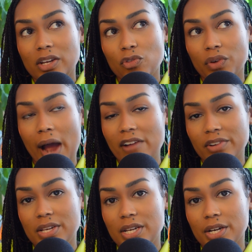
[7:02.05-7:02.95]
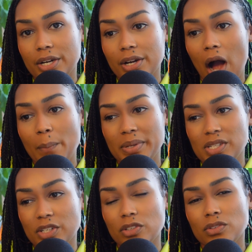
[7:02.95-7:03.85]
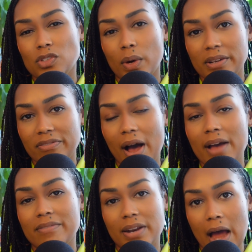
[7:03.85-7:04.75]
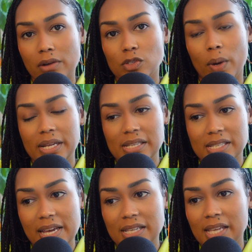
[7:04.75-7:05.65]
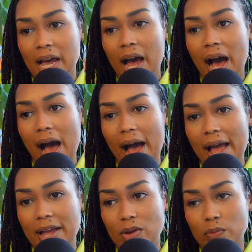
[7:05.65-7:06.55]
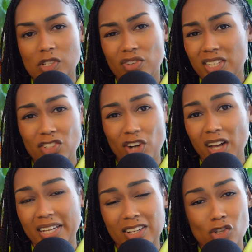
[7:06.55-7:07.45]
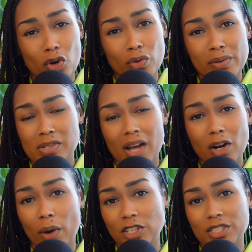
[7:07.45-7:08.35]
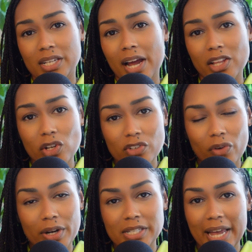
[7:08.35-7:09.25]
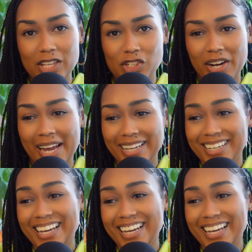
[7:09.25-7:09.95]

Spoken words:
for every year up until 25 and now 26, I was really struggling. So it was not a question that I looked forward to answering.